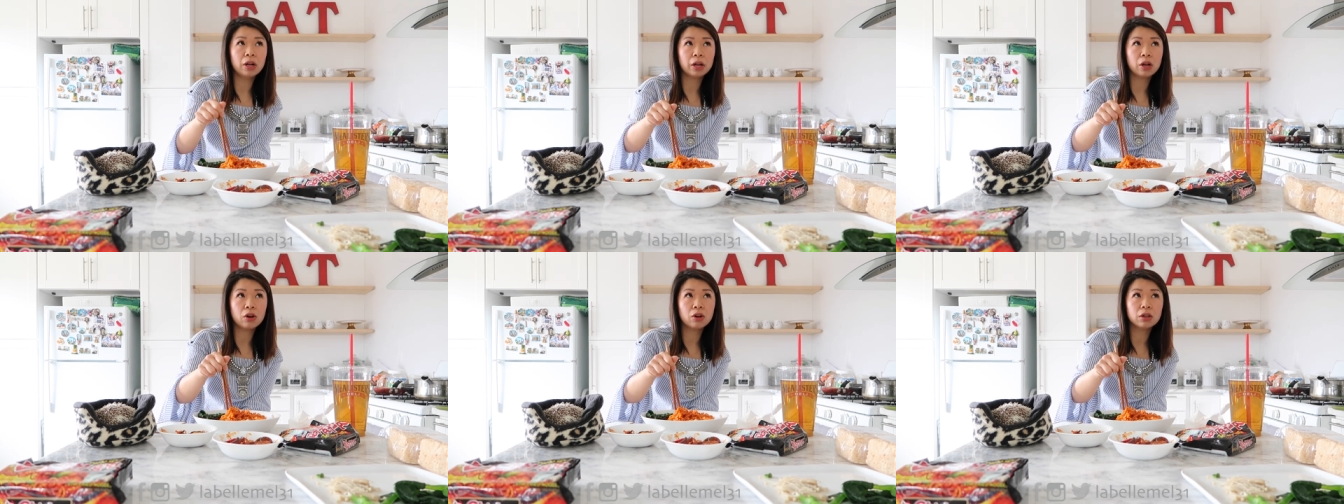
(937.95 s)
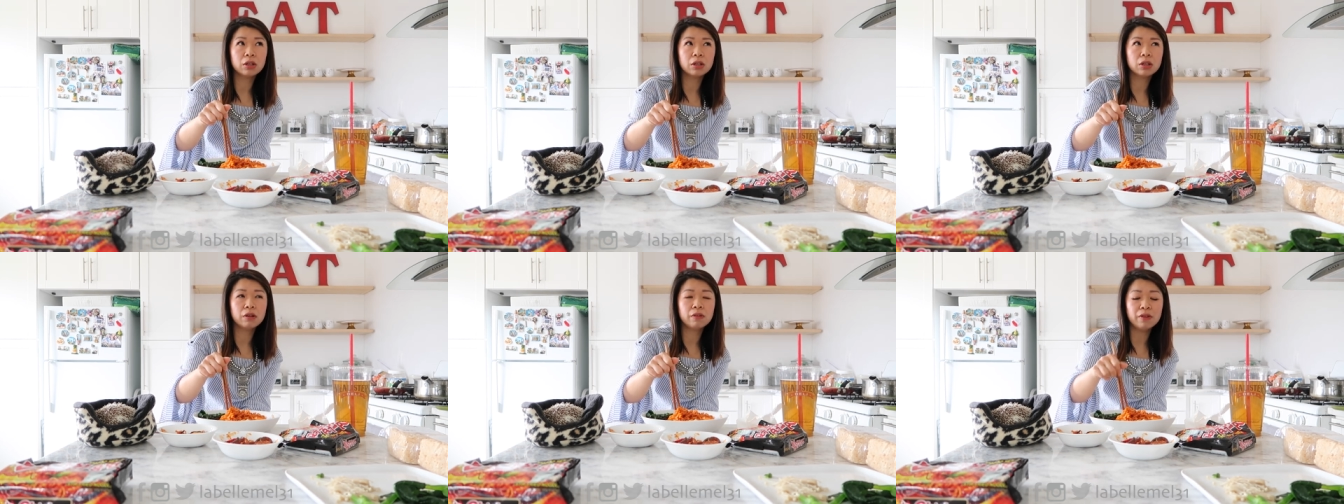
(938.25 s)
like
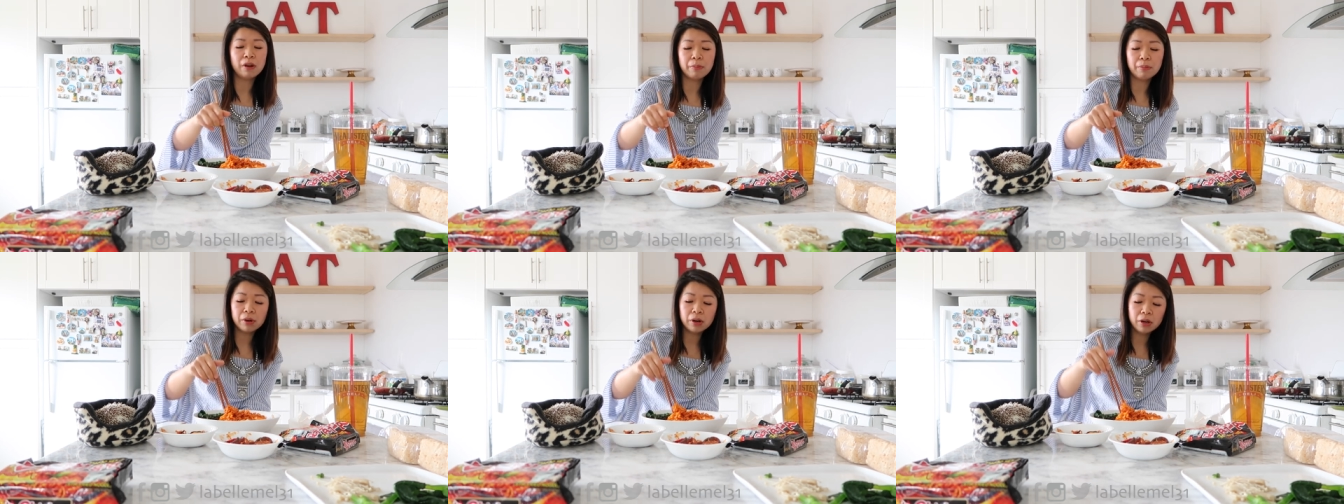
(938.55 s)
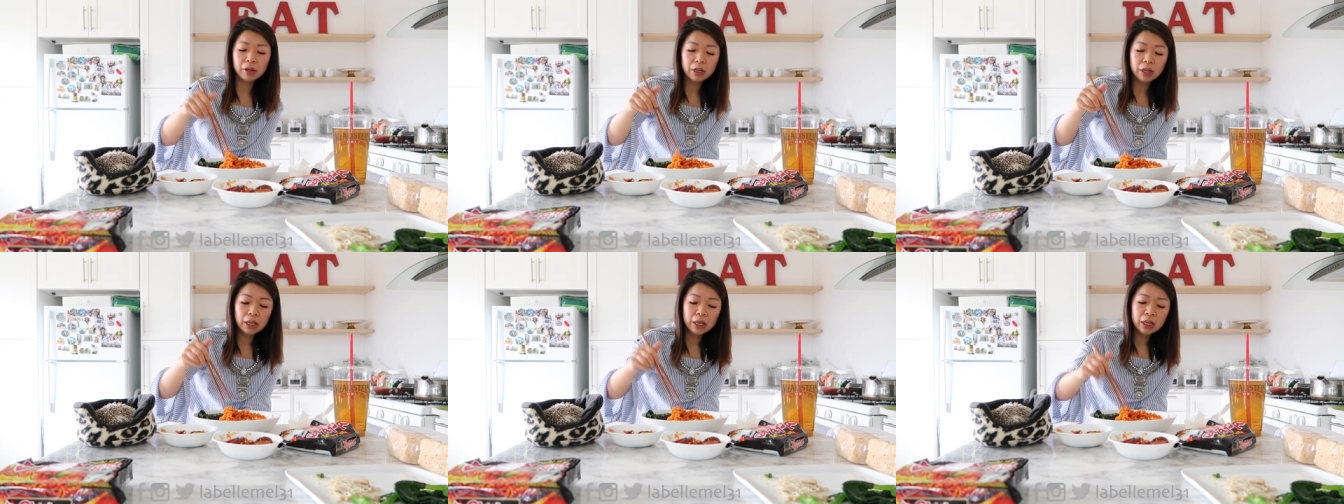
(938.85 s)
early
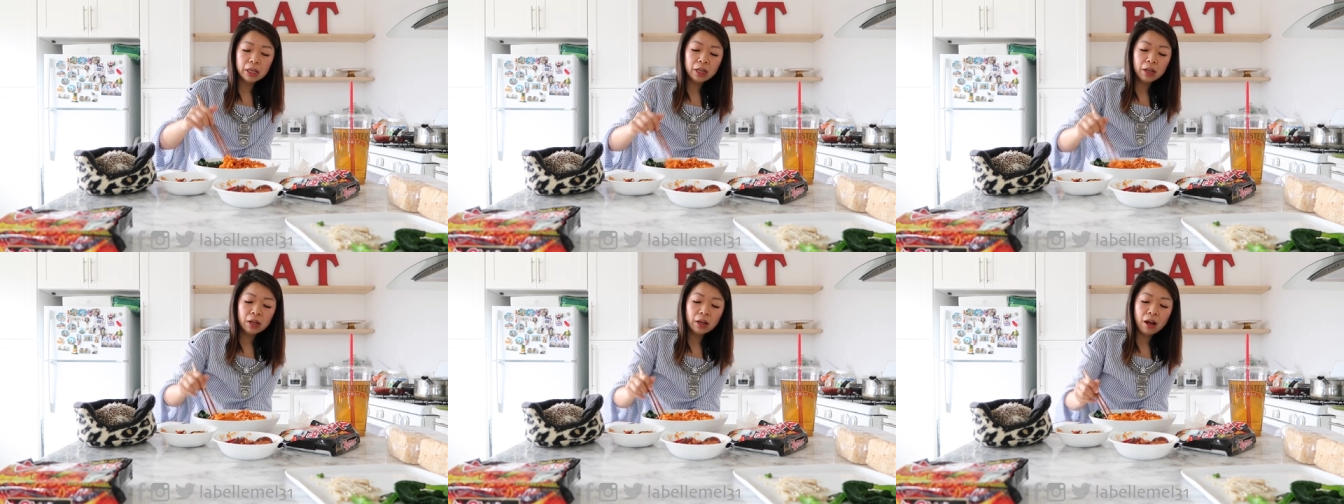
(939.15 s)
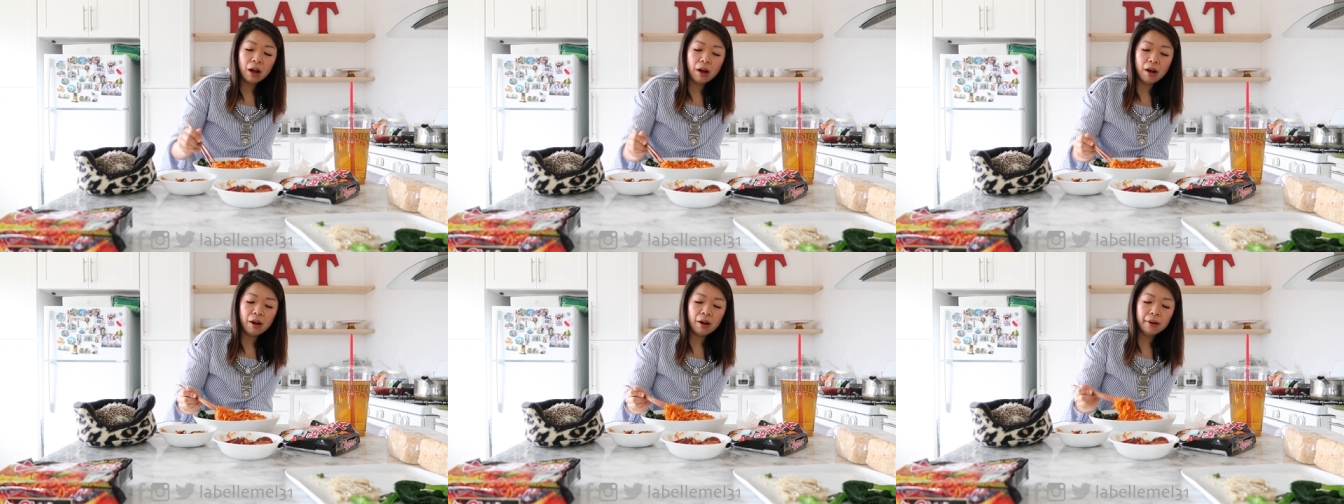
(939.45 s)
November,
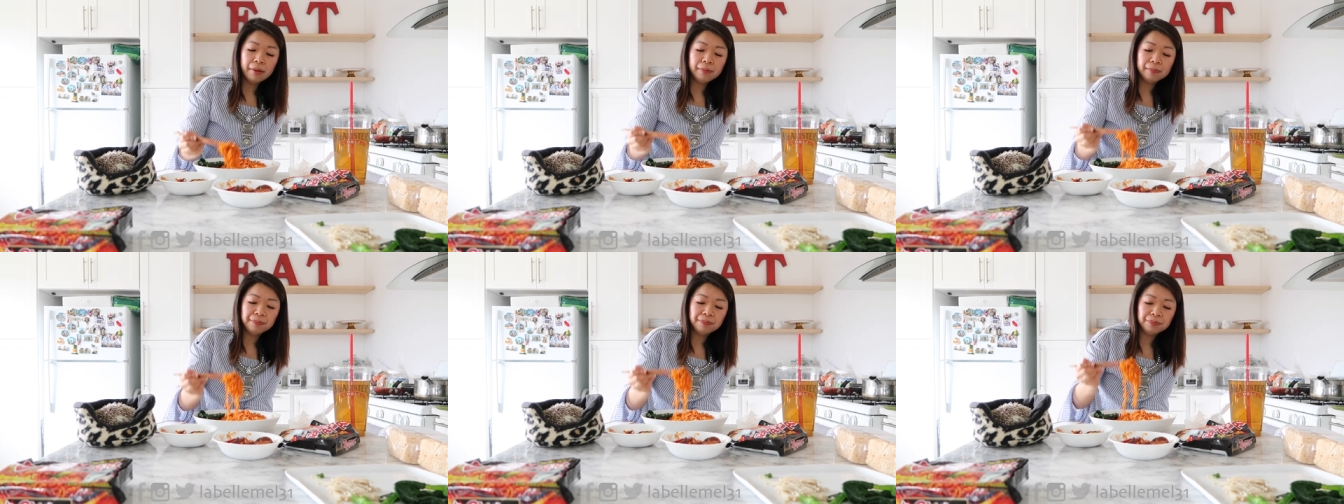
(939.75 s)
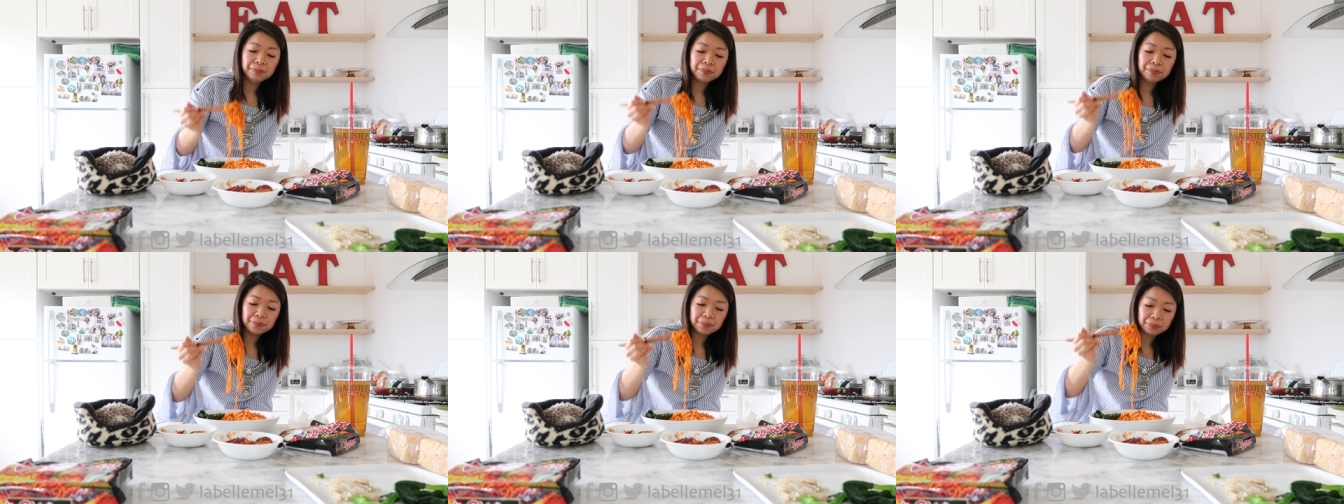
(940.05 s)
um,